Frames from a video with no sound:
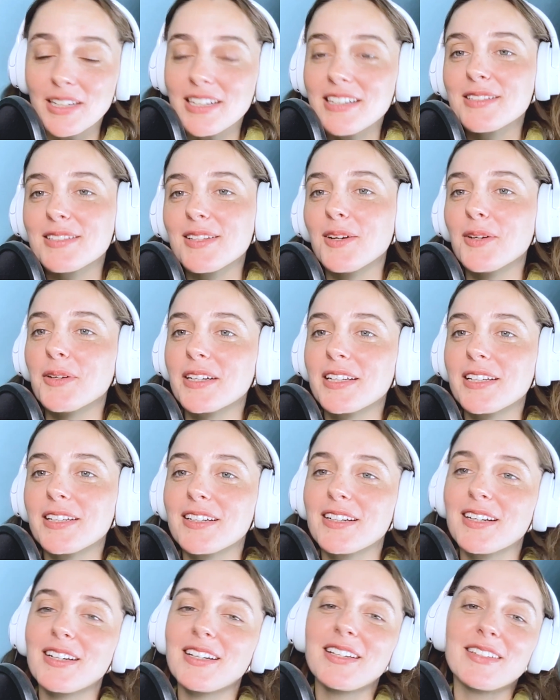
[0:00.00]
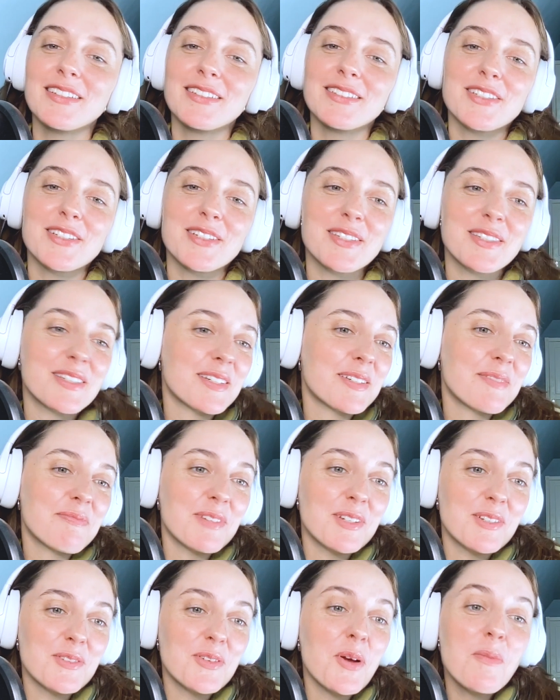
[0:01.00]
So you're just,
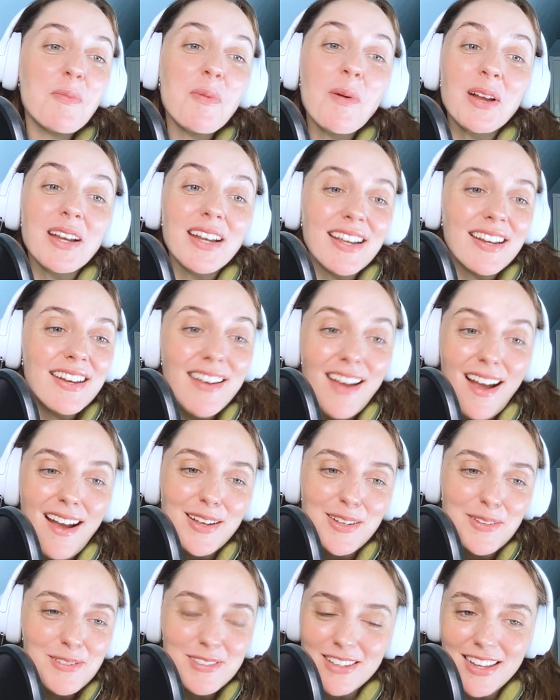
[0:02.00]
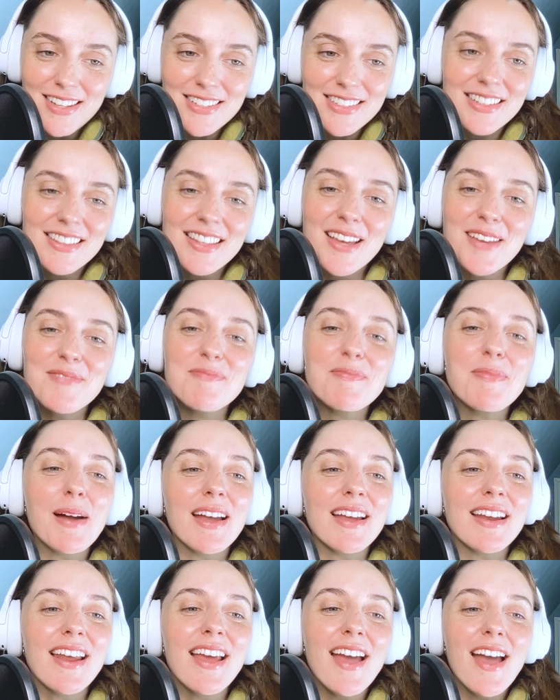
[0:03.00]
there's no point in not utilizing them. But
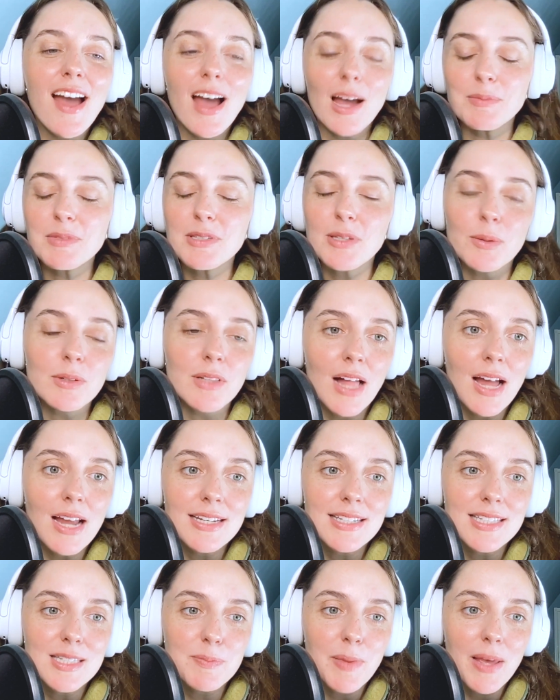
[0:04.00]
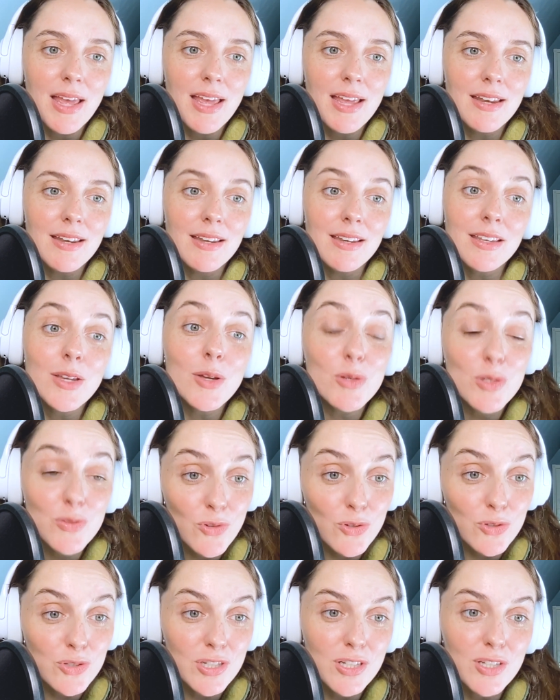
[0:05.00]
I'm so glad it's been useful
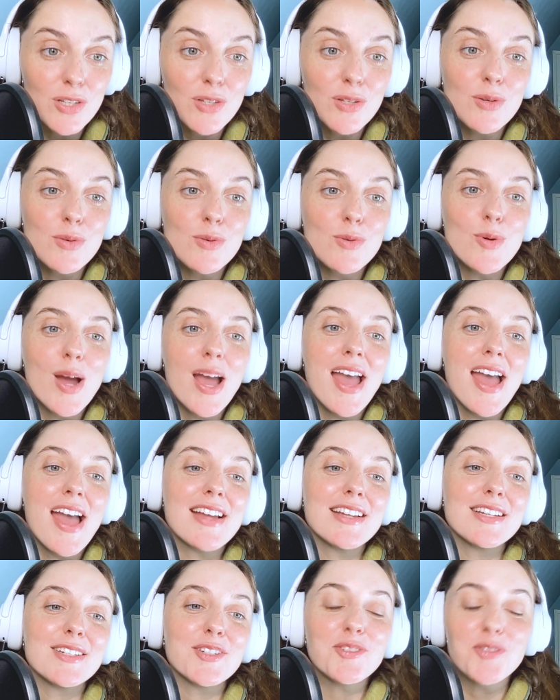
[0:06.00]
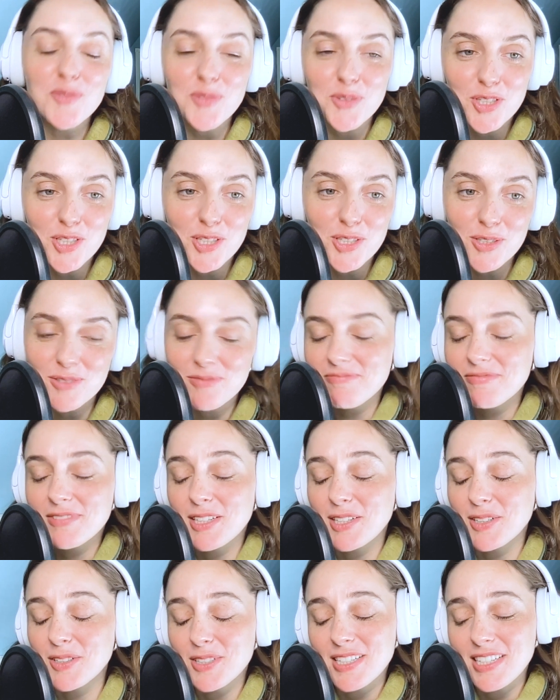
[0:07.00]
to you and useful to
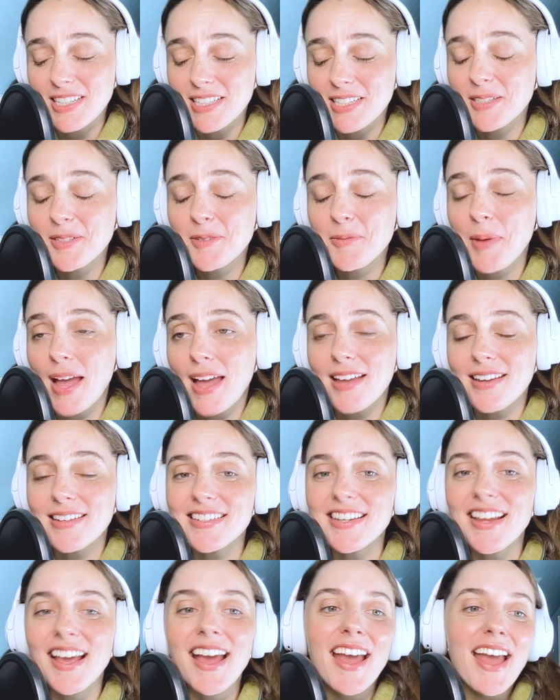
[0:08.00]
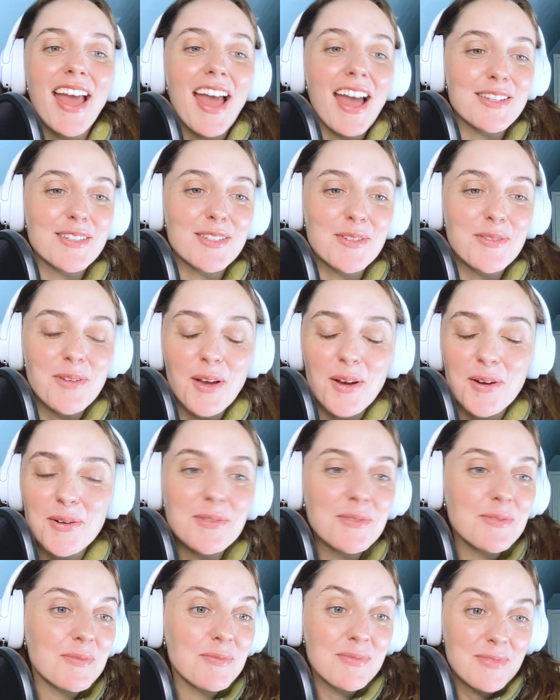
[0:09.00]
your team. And as you
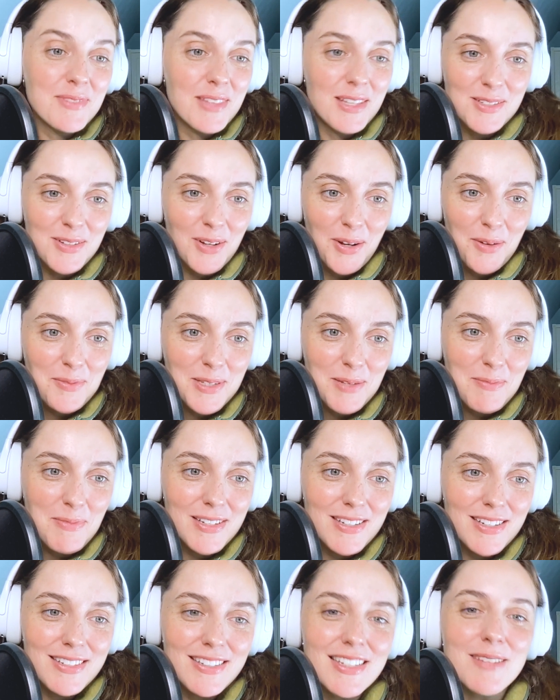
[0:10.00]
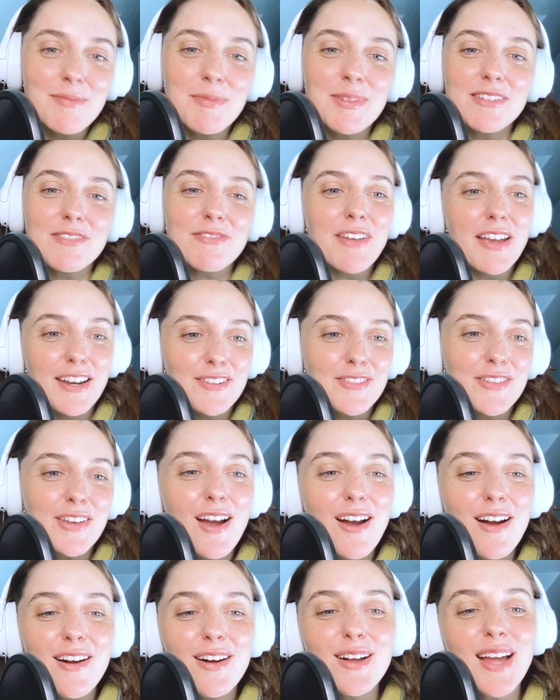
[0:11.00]
know, the Startup CPG team is a fan of
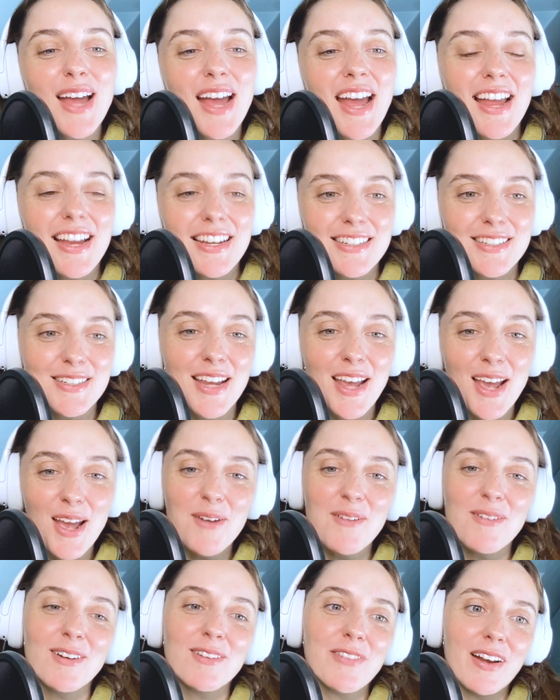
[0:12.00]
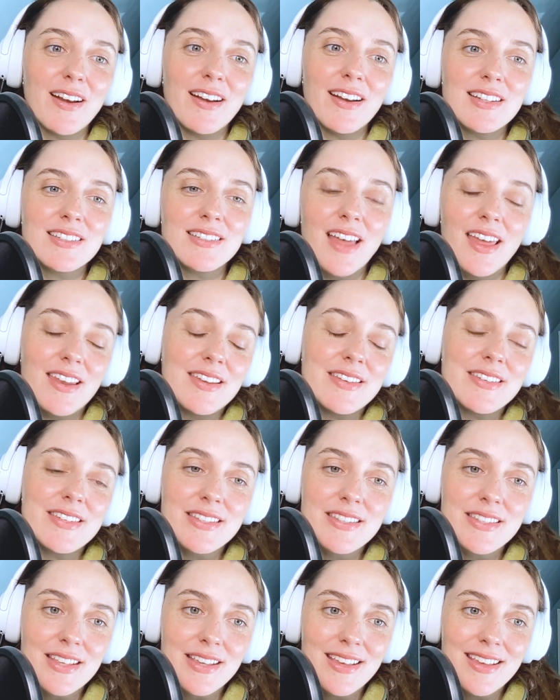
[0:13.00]
y'all, and we're very excited to
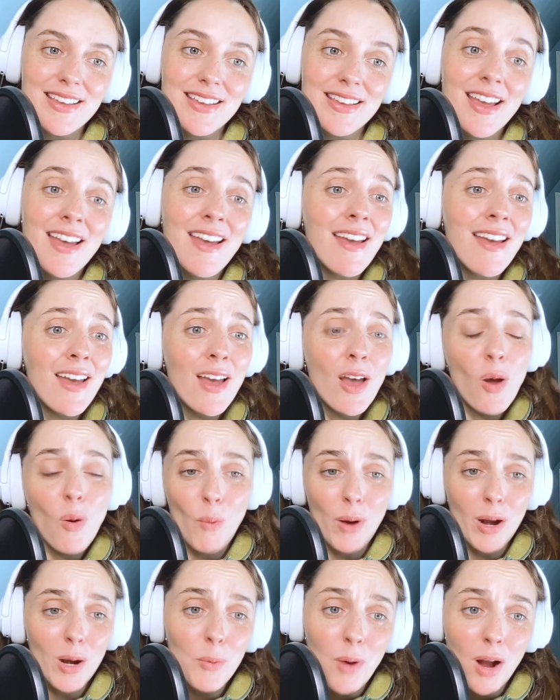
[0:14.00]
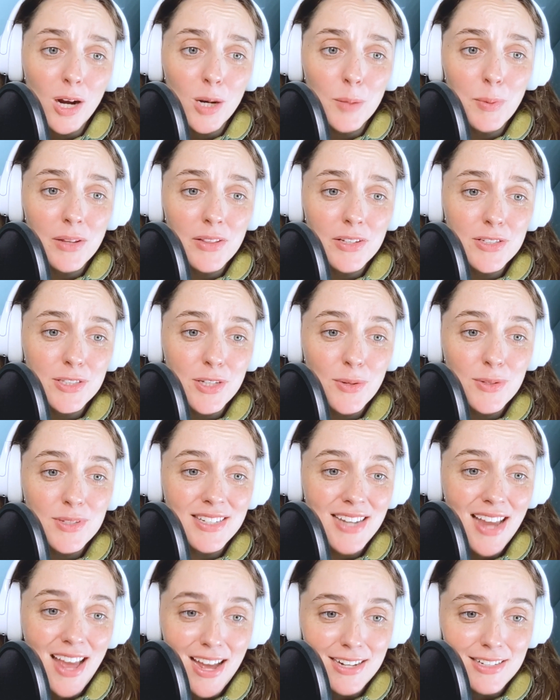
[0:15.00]
see where Walker Brothers goes
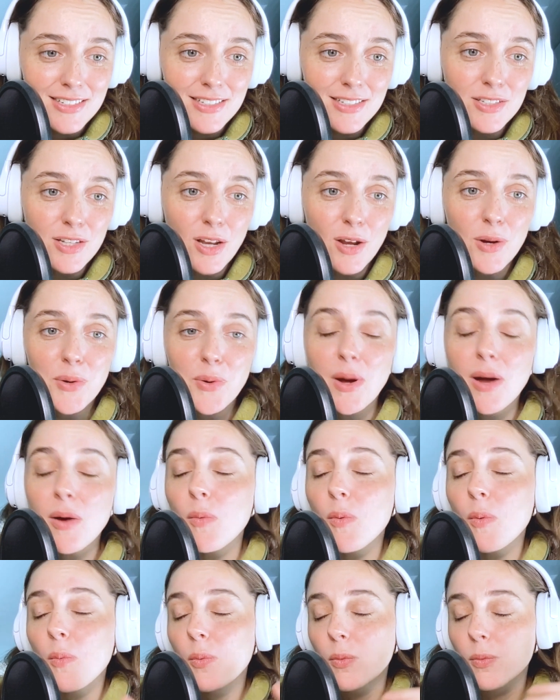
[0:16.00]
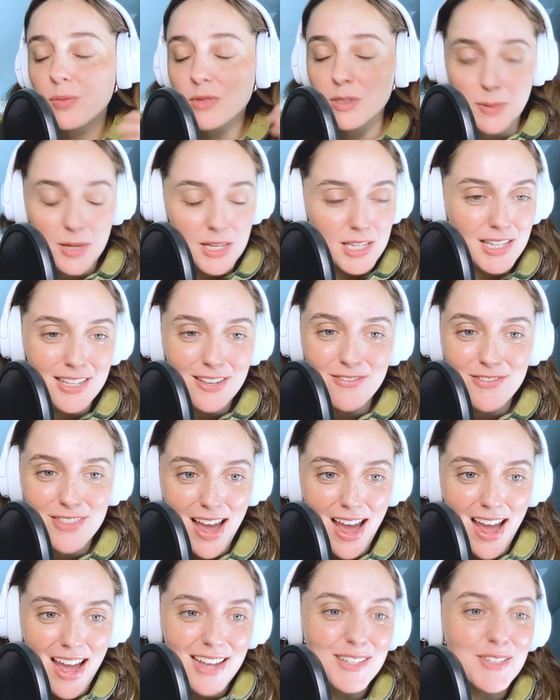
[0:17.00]
next. So speaking of
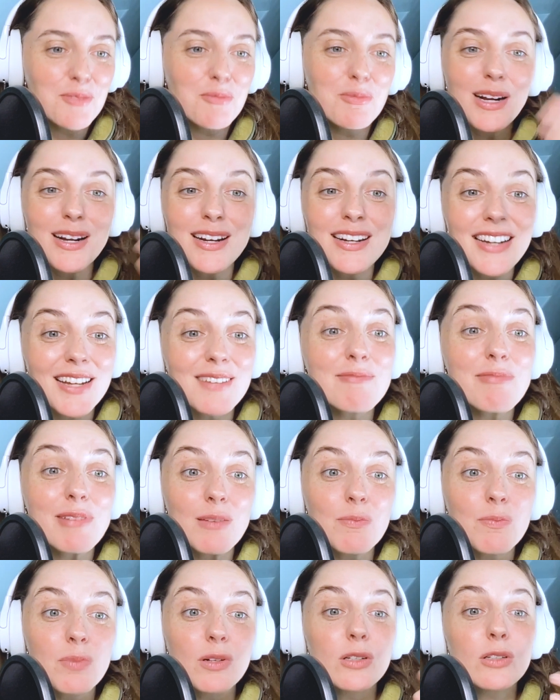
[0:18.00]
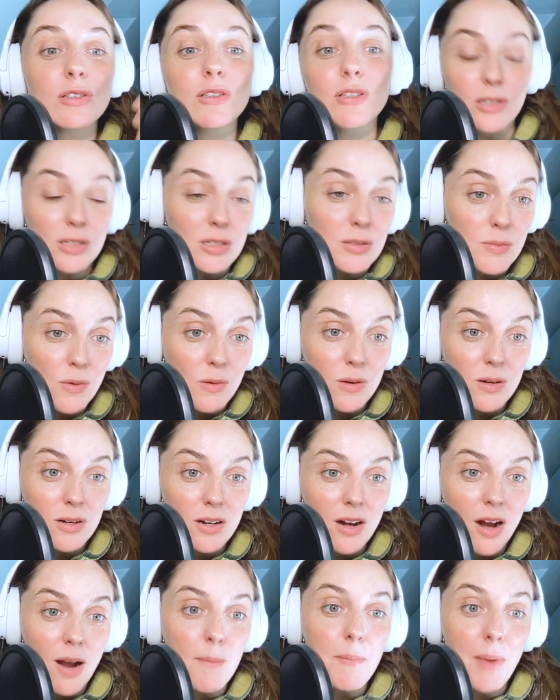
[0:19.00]
that, where can people learn
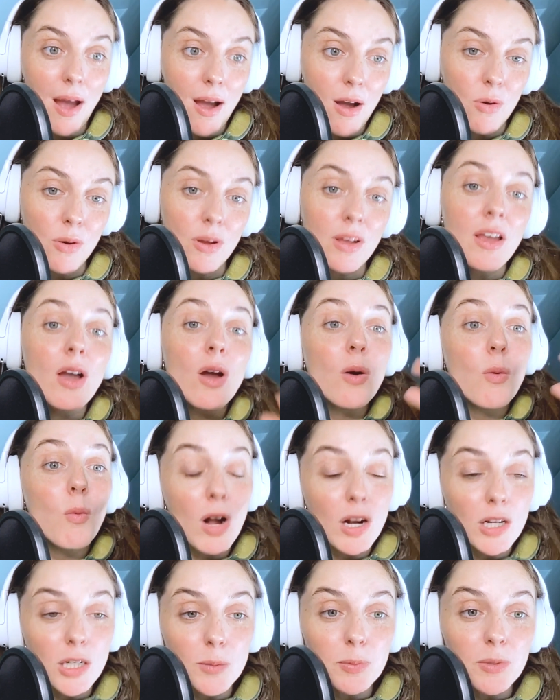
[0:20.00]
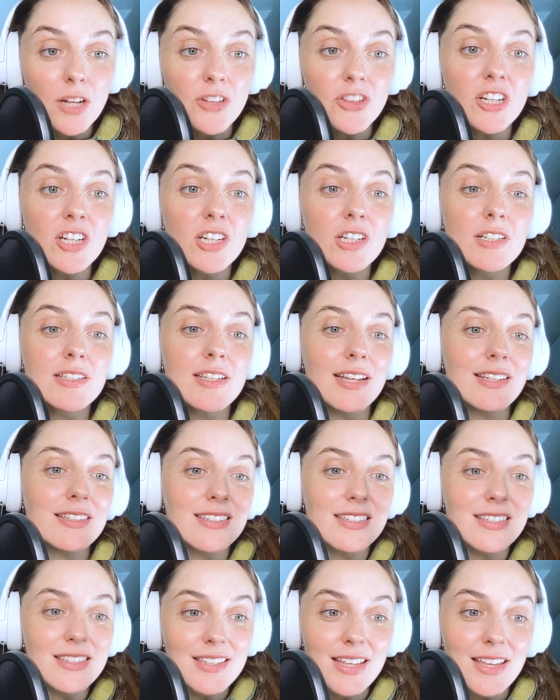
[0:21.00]
more about Walker Brothers and
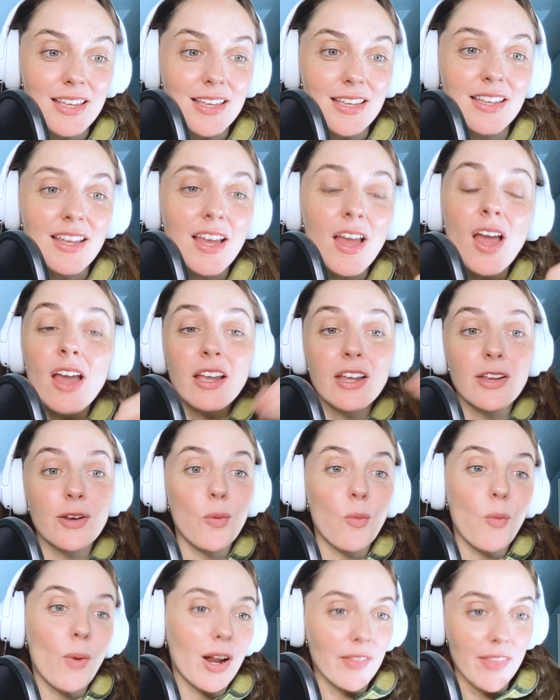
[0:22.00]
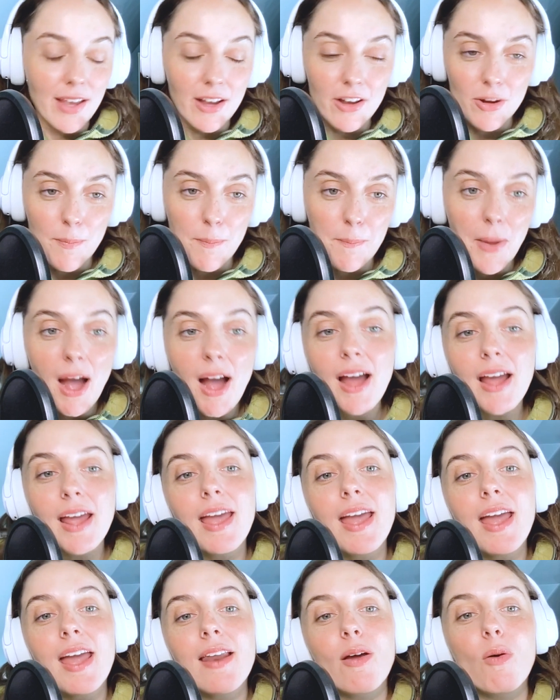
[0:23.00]
see, where they could buy
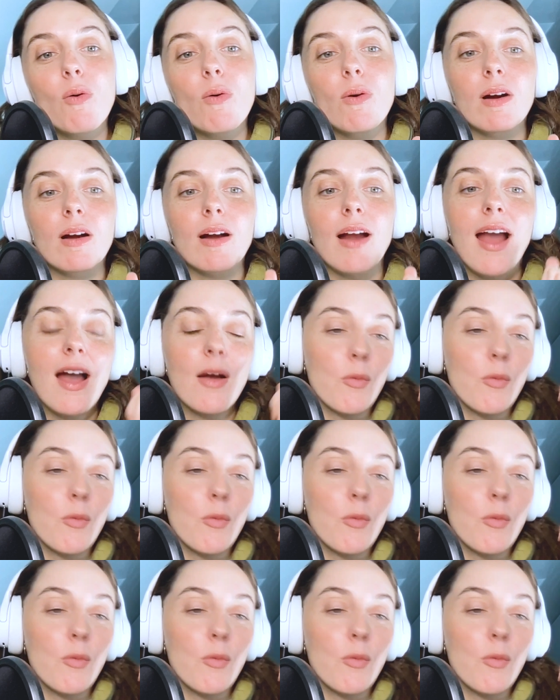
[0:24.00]
it, or,